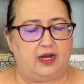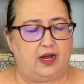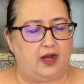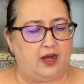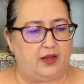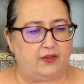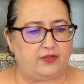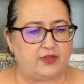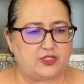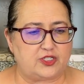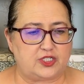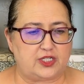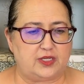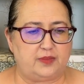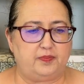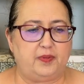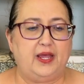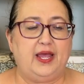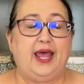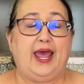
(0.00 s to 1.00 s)
on the
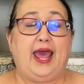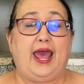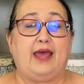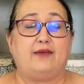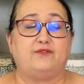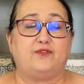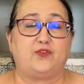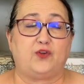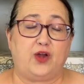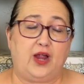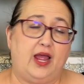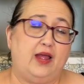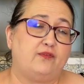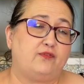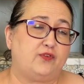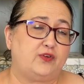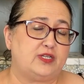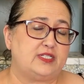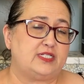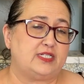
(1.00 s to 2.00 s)
ship and for
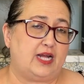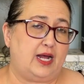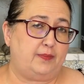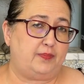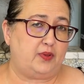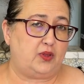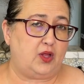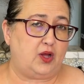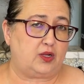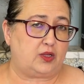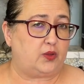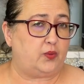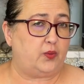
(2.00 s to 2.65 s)
every stop along the